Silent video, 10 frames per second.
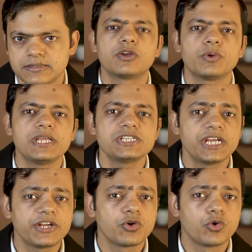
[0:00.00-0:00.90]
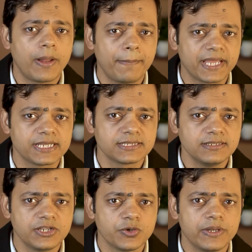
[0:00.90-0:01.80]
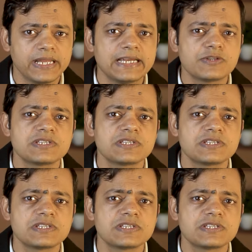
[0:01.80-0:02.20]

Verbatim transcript: To initiate your loan application, you will need to